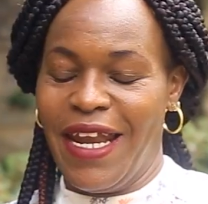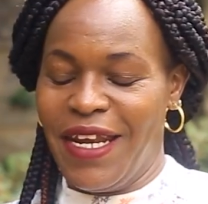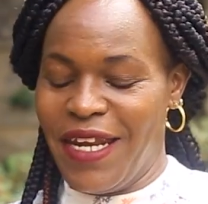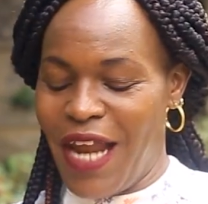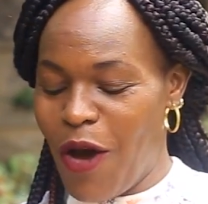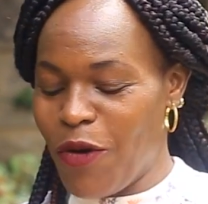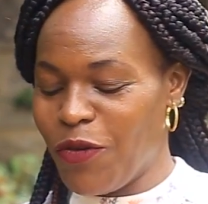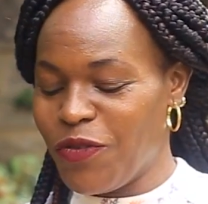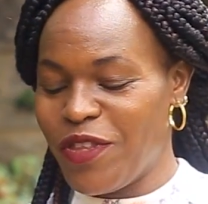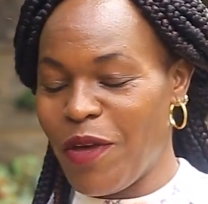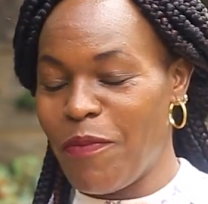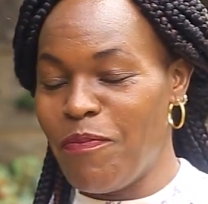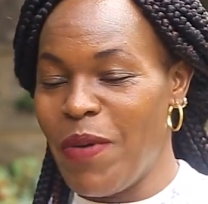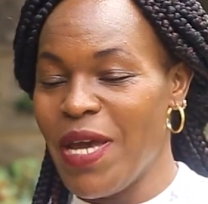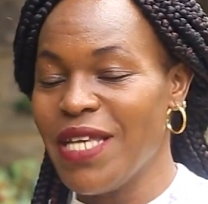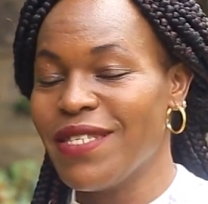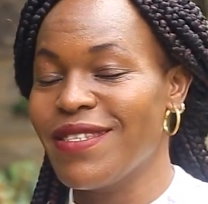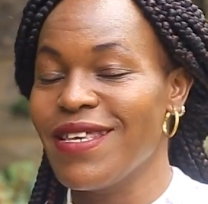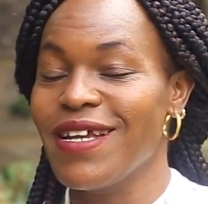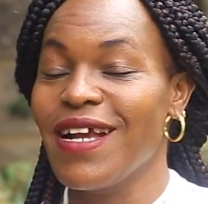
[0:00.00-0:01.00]
Now, the
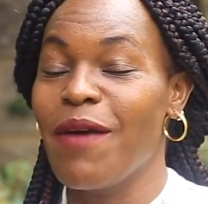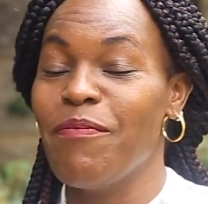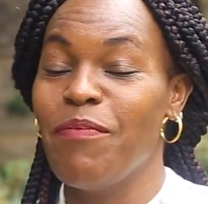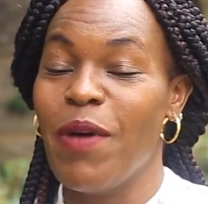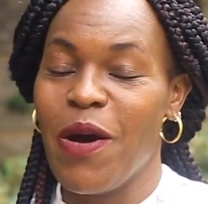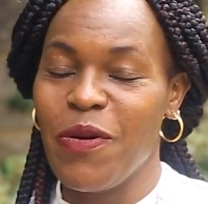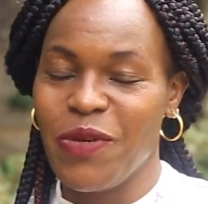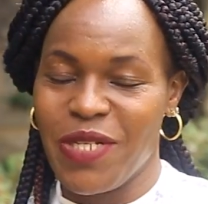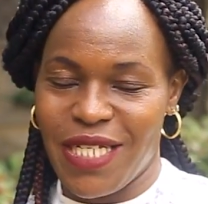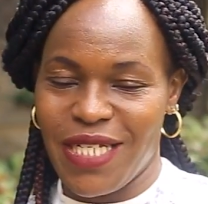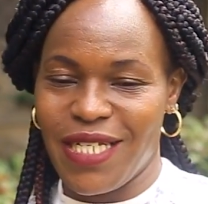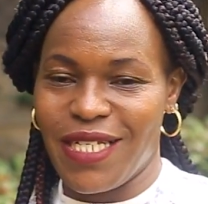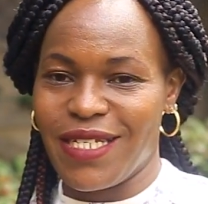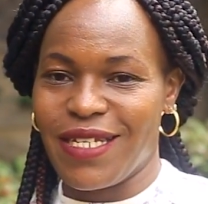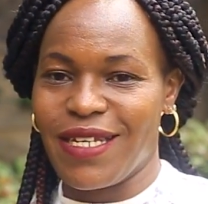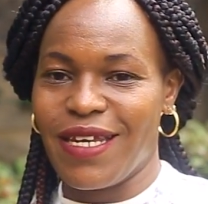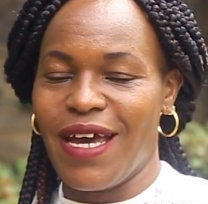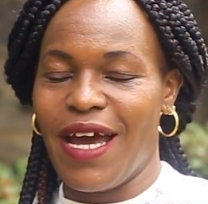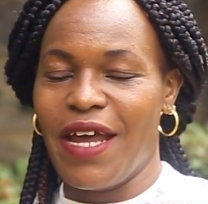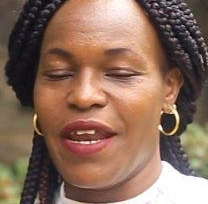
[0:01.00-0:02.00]
best thing about it
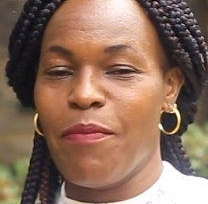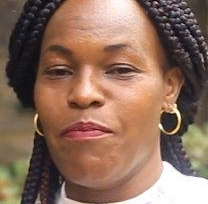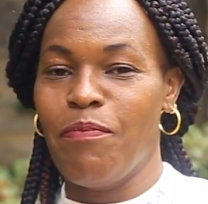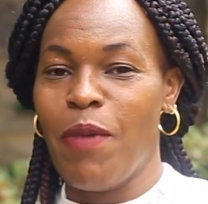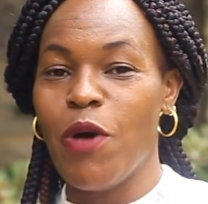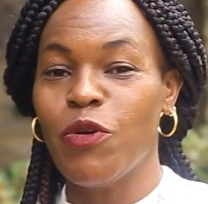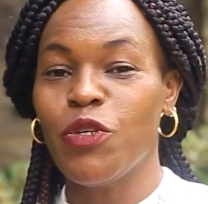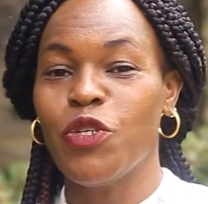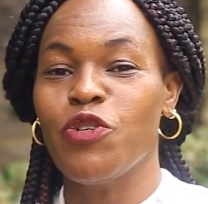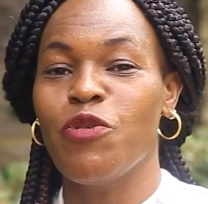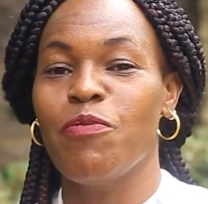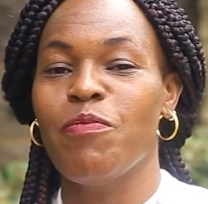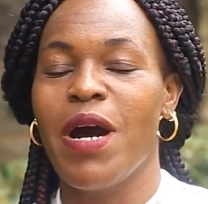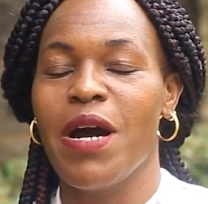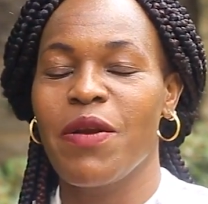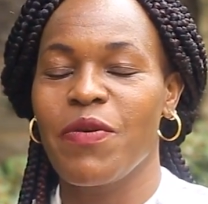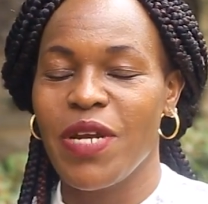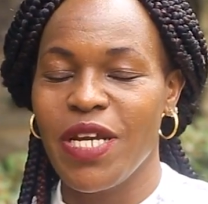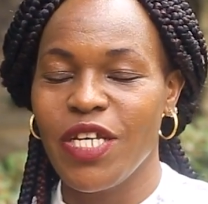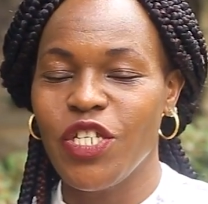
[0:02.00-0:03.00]
and about your
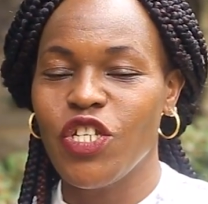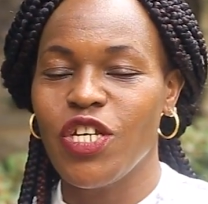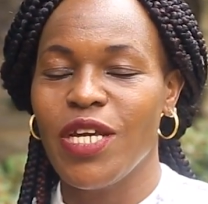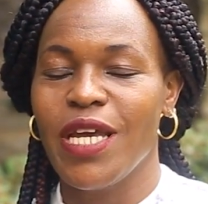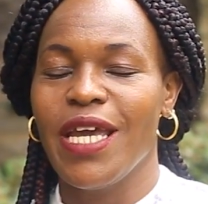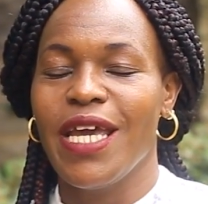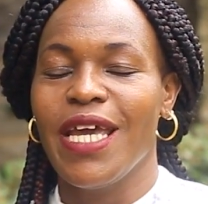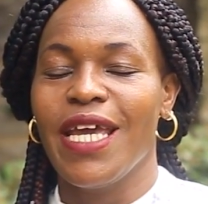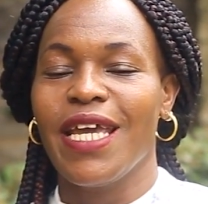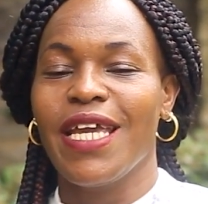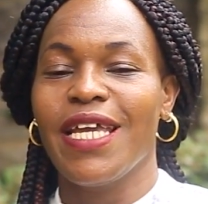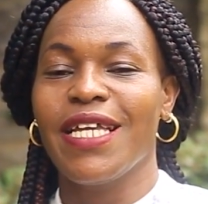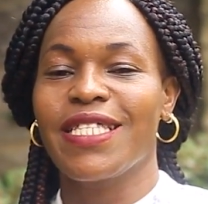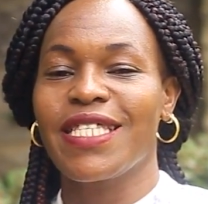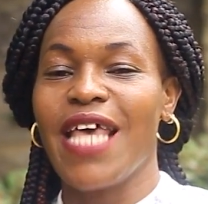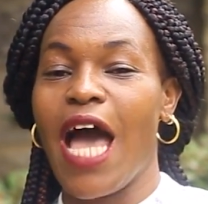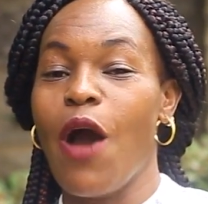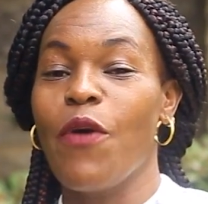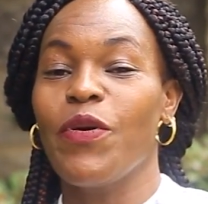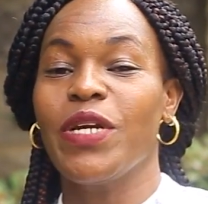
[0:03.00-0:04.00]
marriage, it's
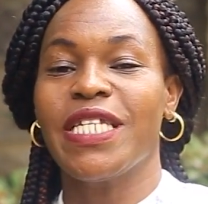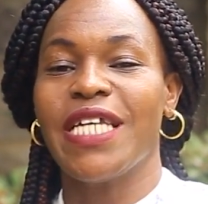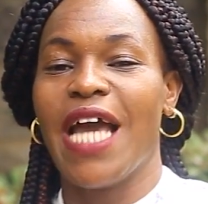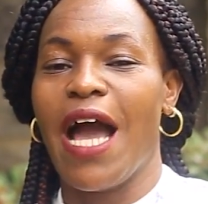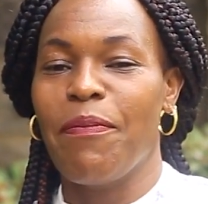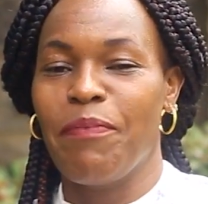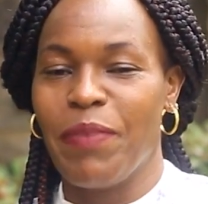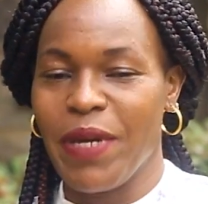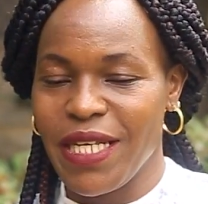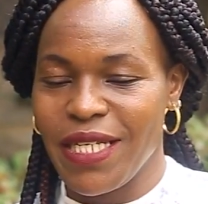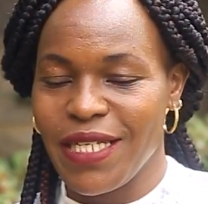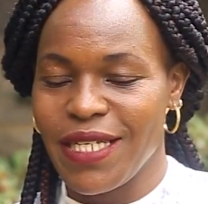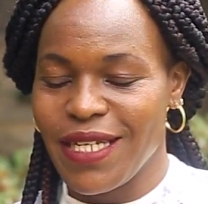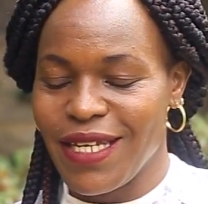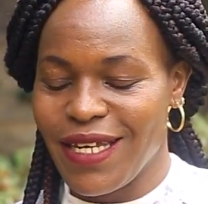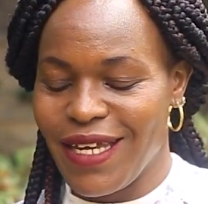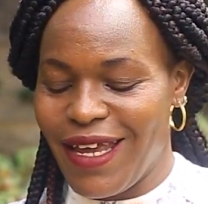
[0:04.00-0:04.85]
how it happened.